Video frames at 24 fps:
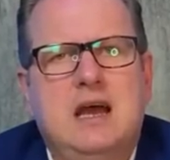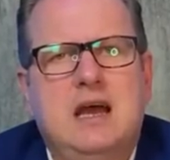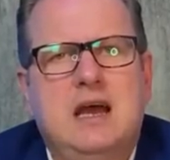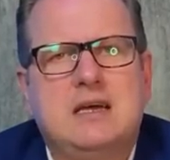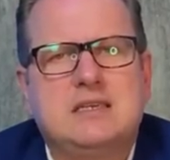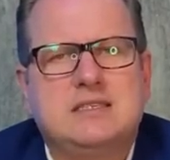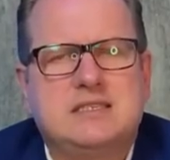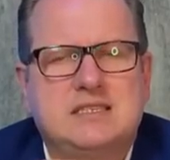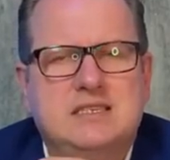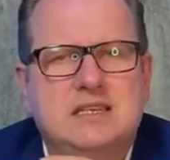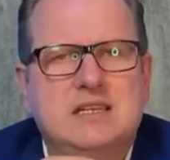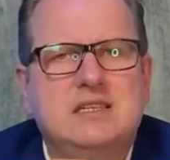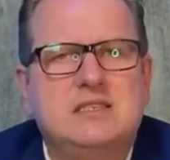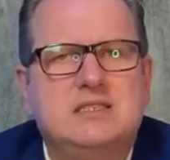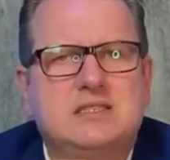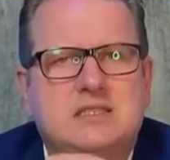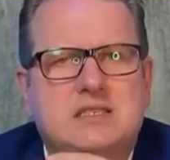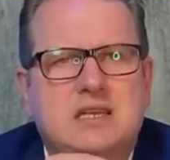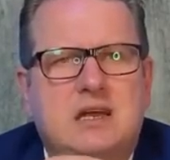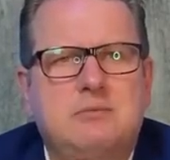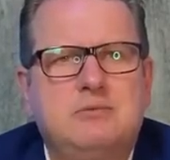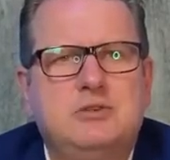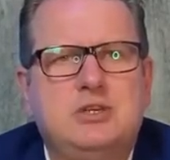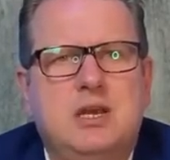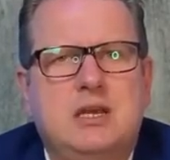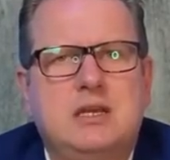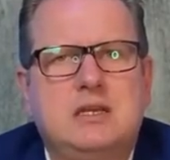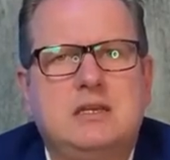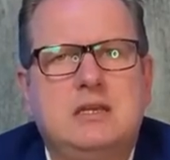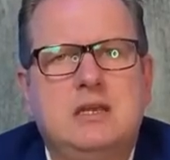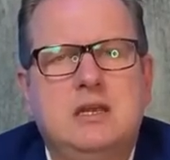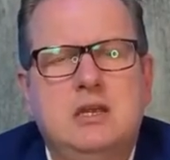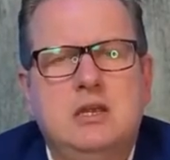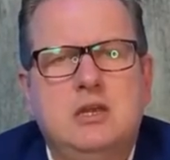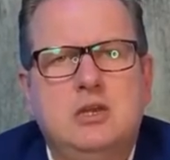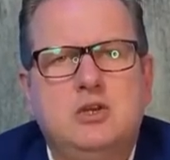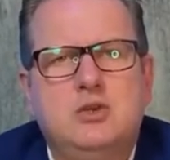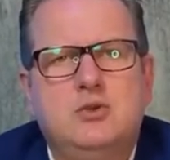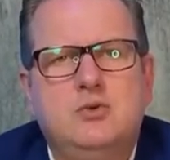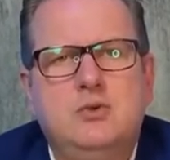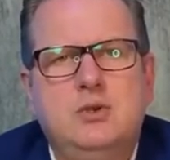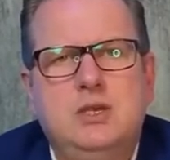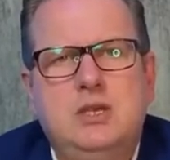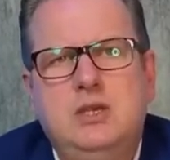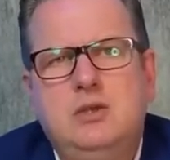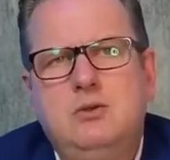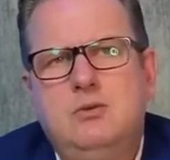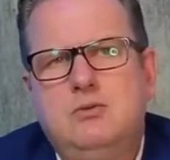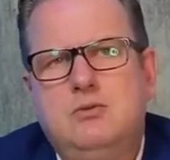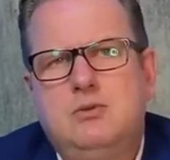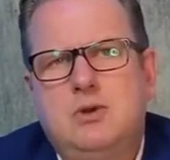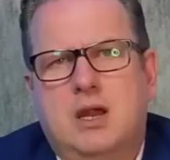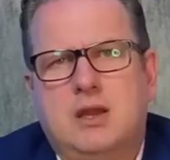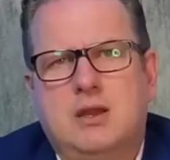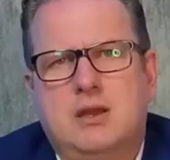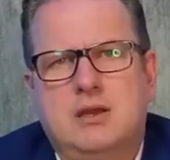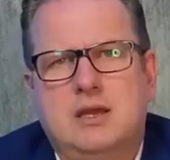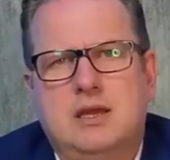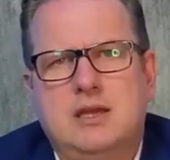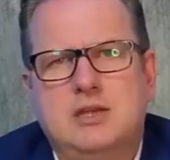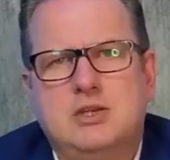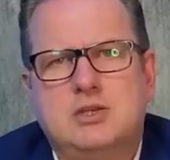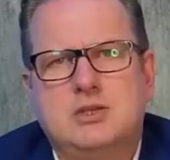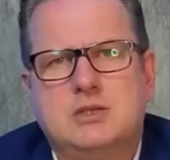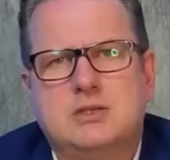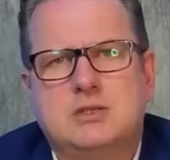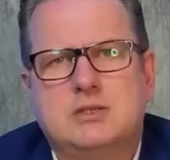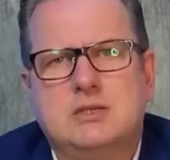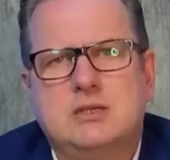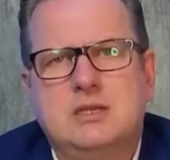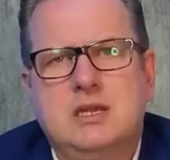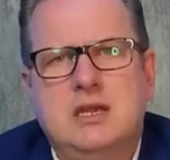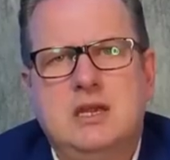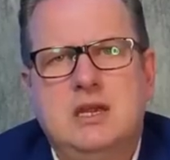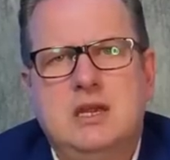are still subject to EU regulations.